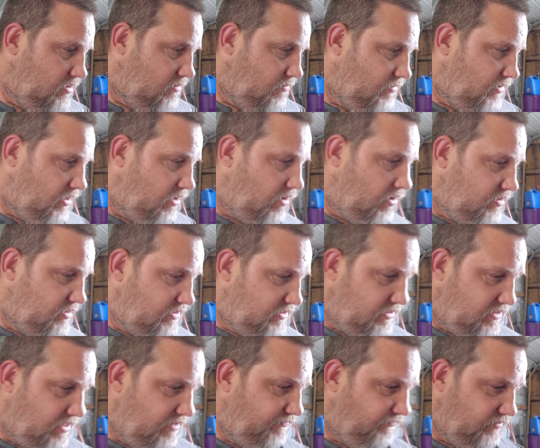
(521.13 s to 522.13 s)
But all this
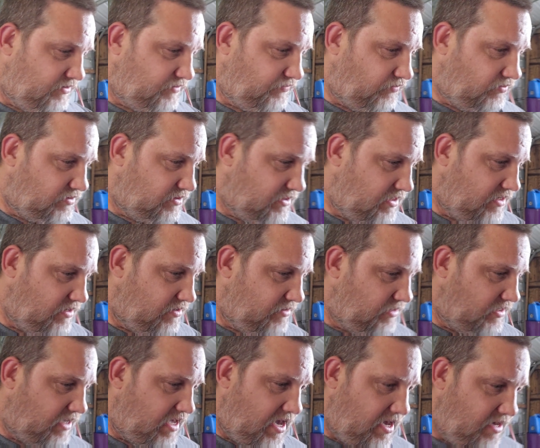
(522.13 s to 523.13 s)
stuff is for sale.
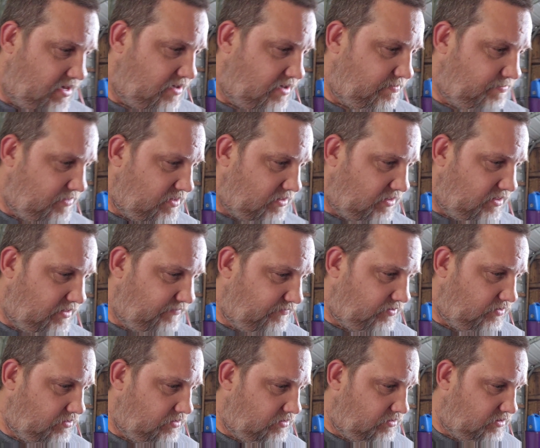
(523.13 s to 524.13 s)
The cam, the
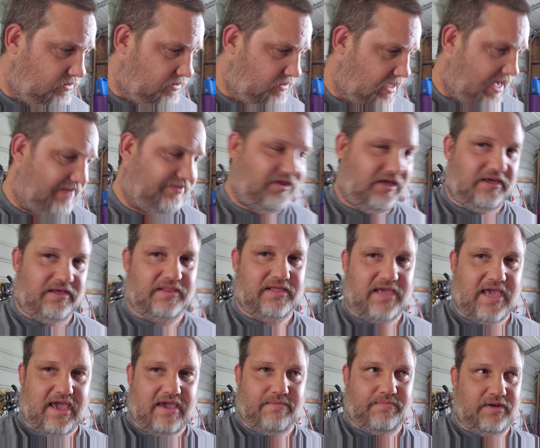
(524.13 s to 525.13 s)
lifters. I think the
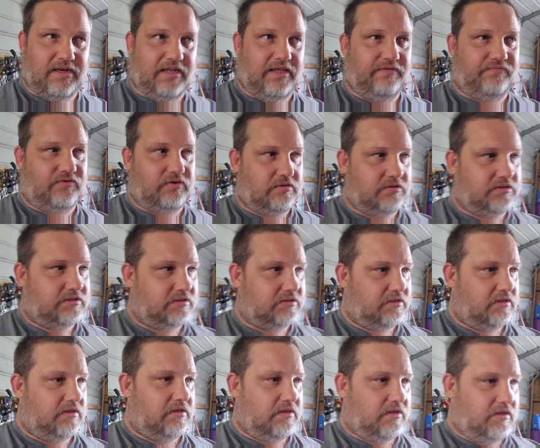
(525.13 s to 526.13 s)
cam and lifters,
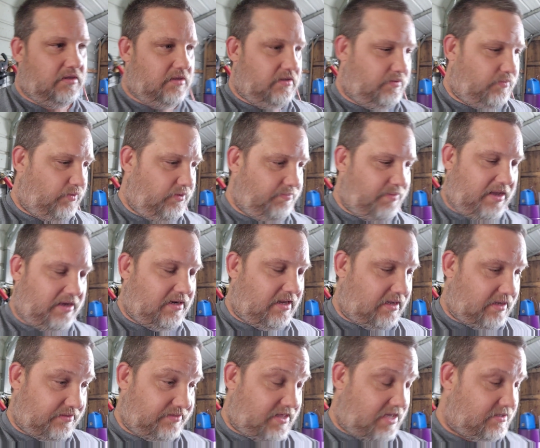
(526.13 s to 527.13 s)
we paid
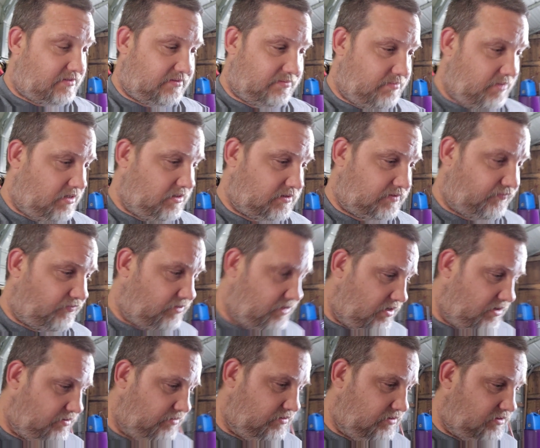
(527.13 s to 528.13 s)
like $1,000 for
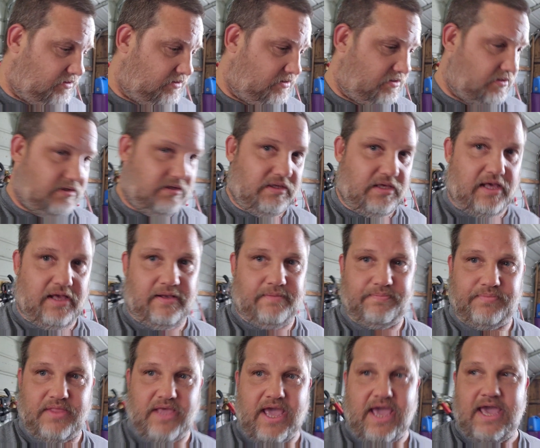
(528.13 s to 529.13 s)
those.
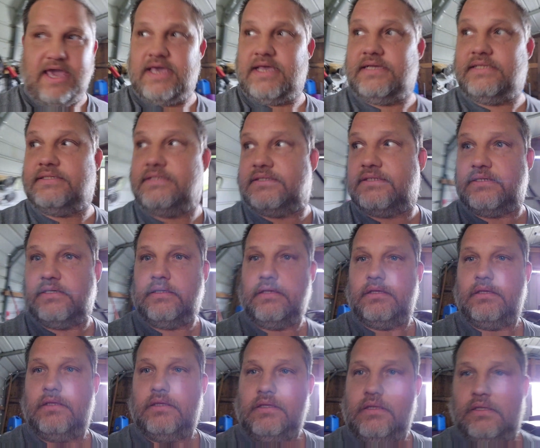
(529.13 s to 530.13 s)
The heads,
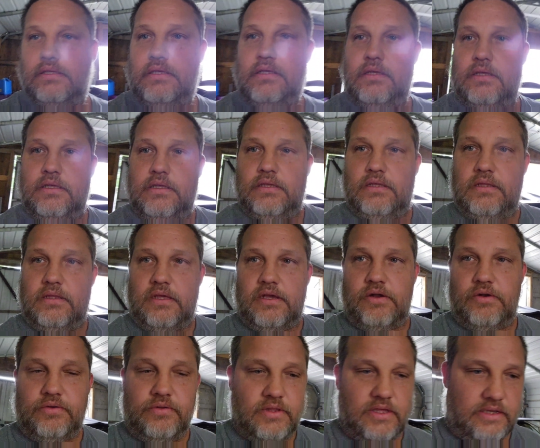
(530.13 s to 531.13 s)

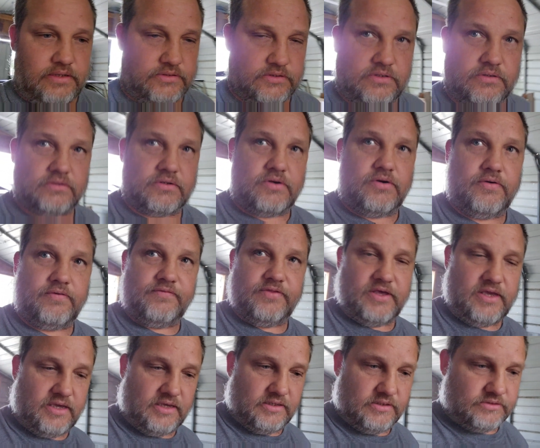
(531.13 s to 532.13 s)
oh, I was going to go over the
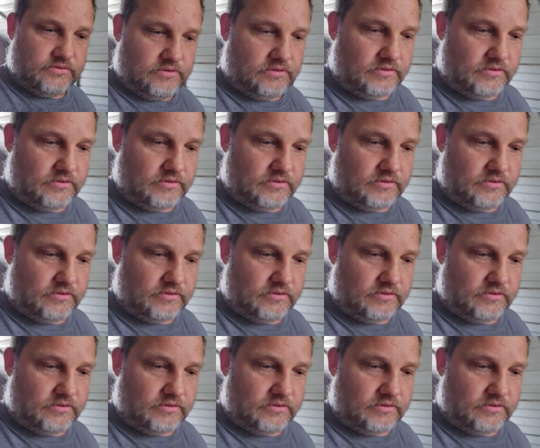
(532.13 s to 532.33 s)
heads real